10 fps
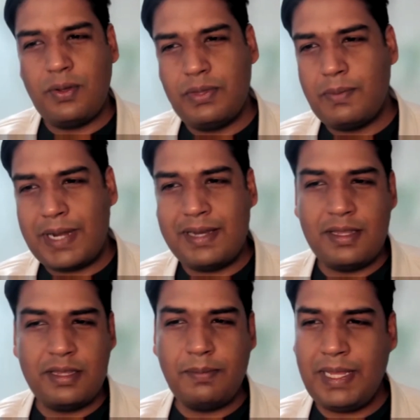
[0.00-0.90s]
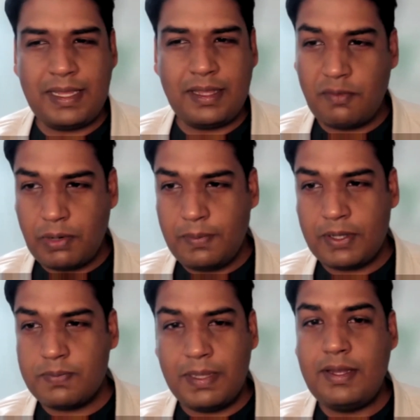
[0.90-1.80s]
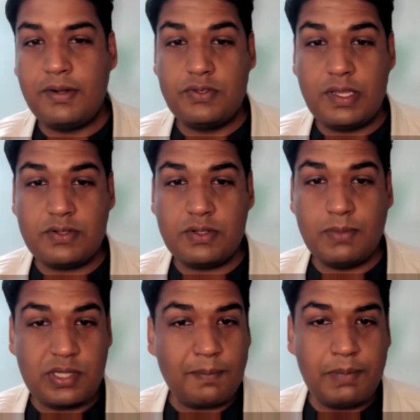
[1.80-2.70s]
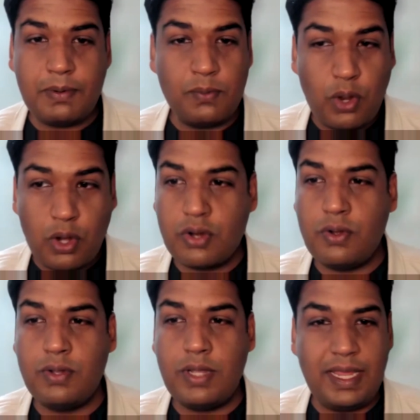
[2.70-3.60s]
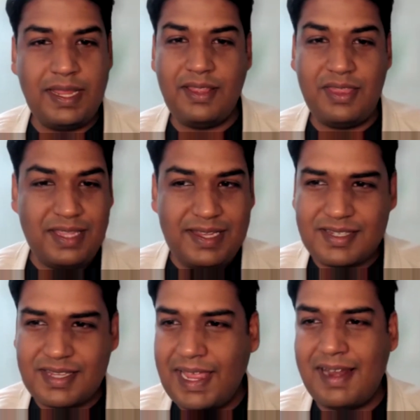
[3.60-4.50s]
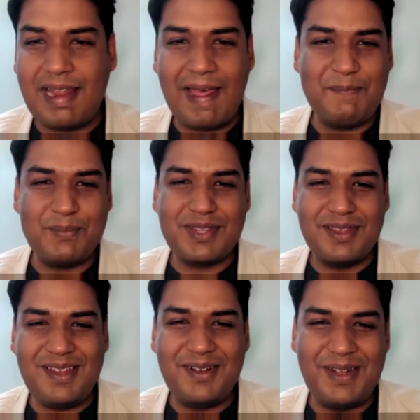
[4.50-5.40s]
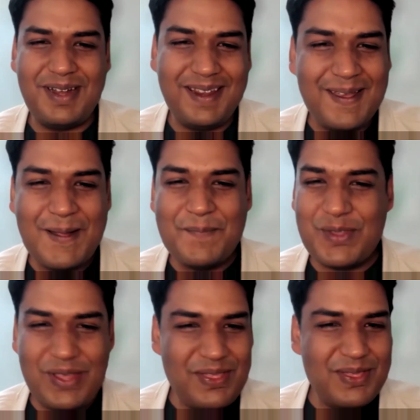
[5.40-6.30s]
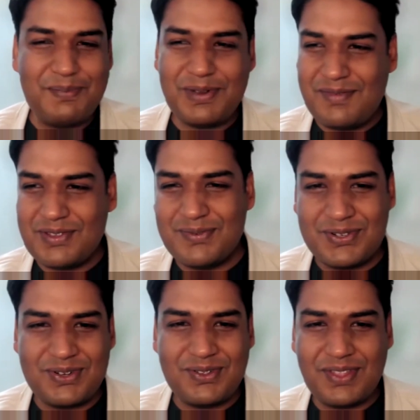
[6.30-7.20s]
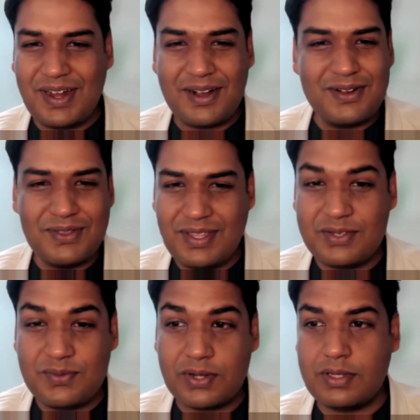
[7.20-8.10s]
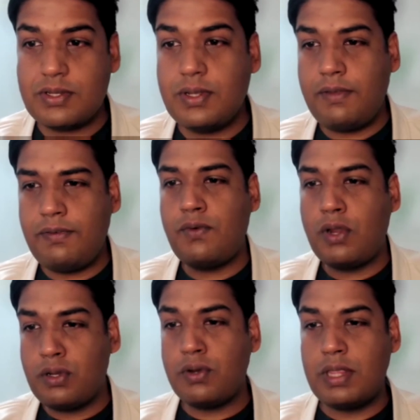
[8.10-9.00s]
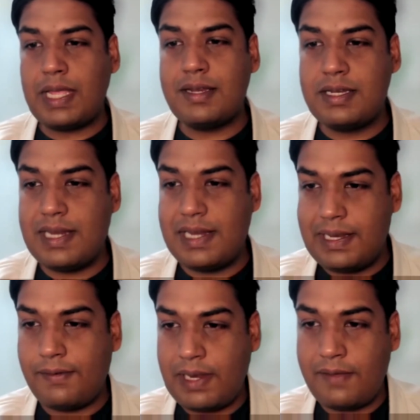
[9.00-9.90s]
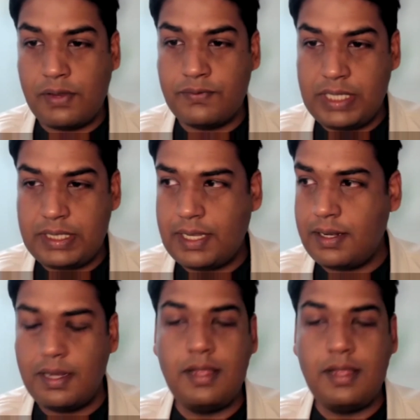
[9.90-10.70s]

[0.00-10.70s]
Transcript: brand and the make, and they pretty much made their decision. But some people want to know, hey, these headlamps, right, in the previous version of the car to this one. So if you want to go to that level of detail,